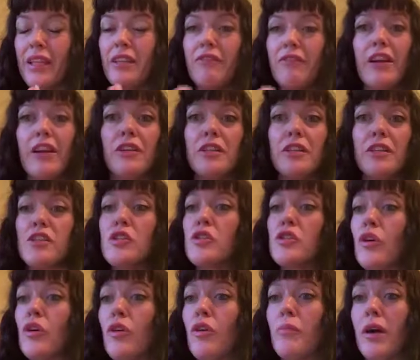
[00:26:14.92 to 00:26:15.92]
varies
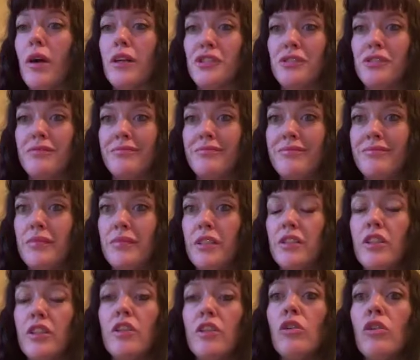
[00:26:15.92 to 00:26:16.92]
so much.
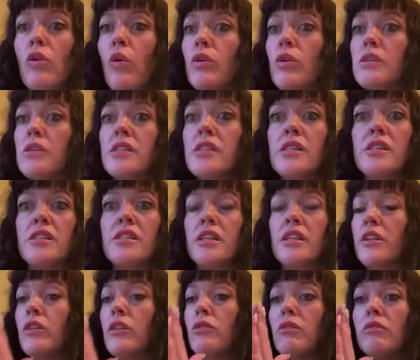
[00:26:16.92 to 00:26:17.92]
There are horses that
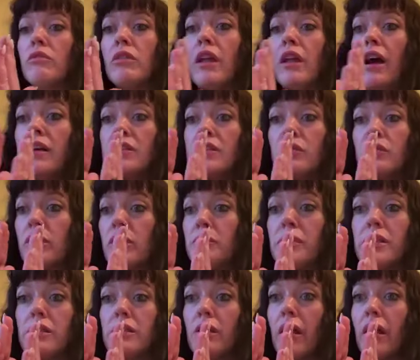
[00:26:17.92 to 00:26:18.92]
their last rib
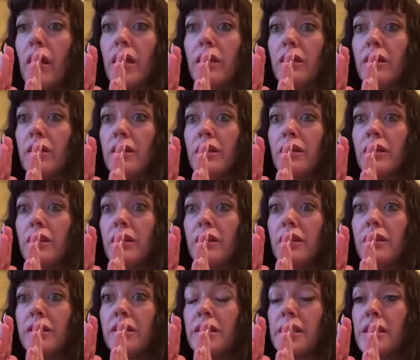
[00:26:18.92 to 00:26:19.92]
is like
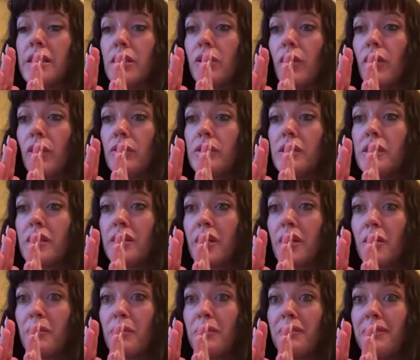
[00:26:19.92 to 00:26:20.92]
this close to
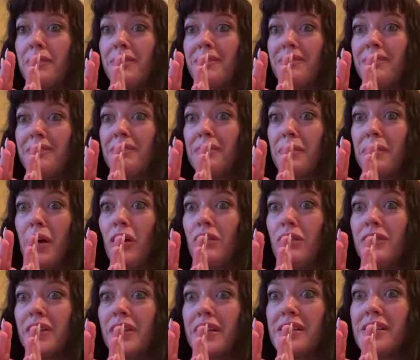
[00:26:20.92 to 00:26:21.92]
their
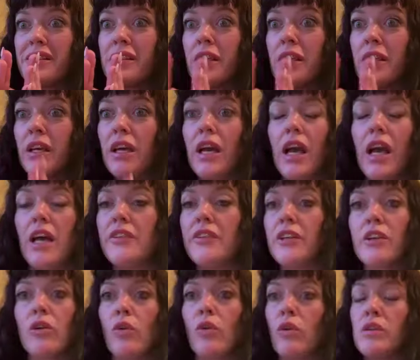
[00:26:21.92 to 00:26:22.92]
pelvis, and
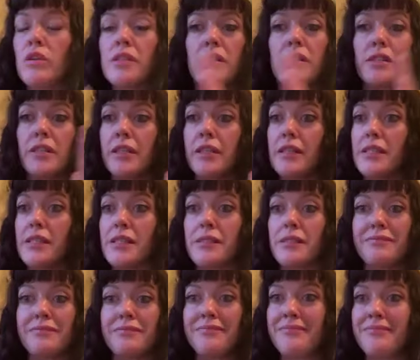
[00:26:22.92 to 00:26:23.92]
there are horses that it's,
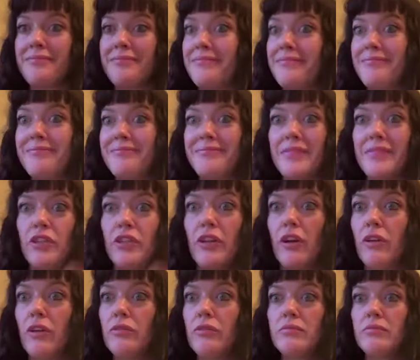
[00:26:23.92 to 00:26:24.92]
you
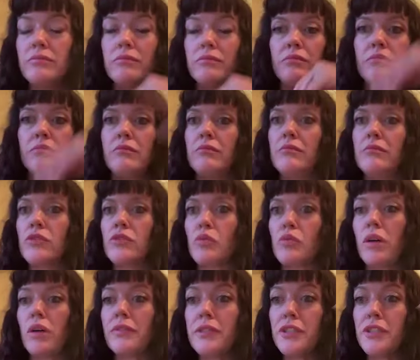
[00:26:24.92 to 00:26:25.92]
know,
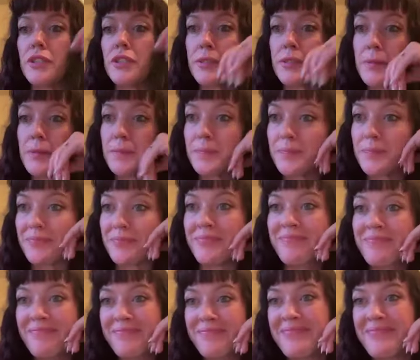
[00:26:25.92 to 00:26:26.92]
12 inches.
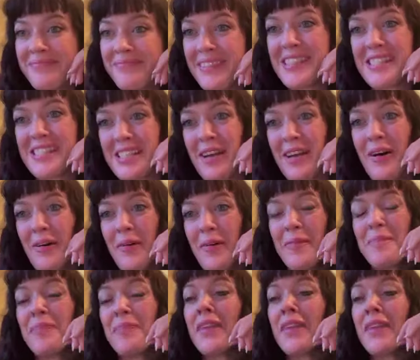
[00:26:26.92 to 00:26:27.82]
So